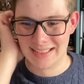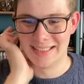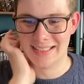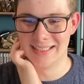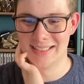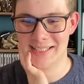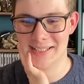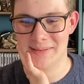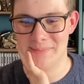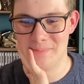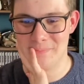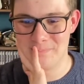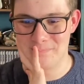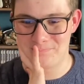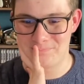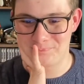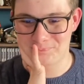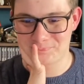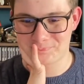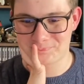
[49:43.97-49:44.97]
Um,
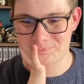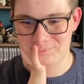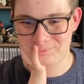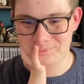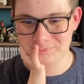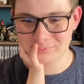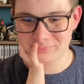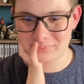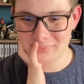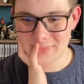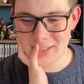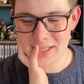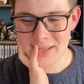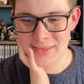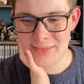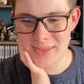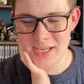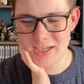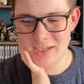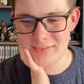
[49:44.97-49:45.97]

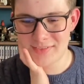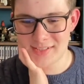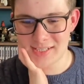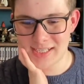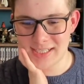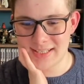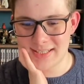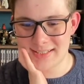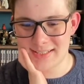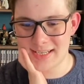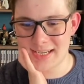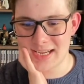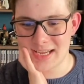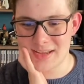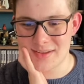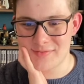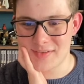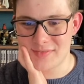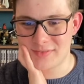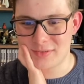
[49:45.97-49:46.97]
Theory of Science, yeah,
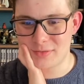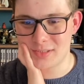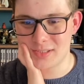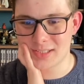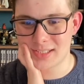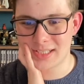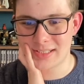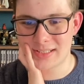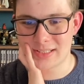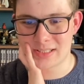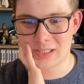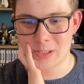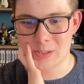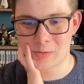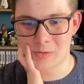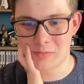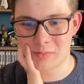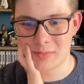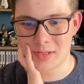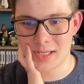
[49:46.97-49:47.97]
if, if you want to get in
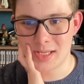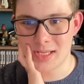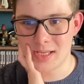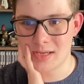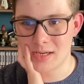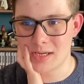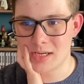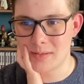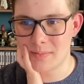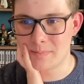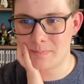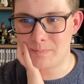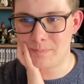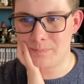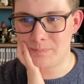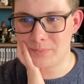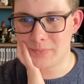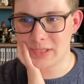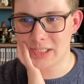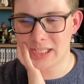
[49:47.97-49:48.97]
touch with me, um,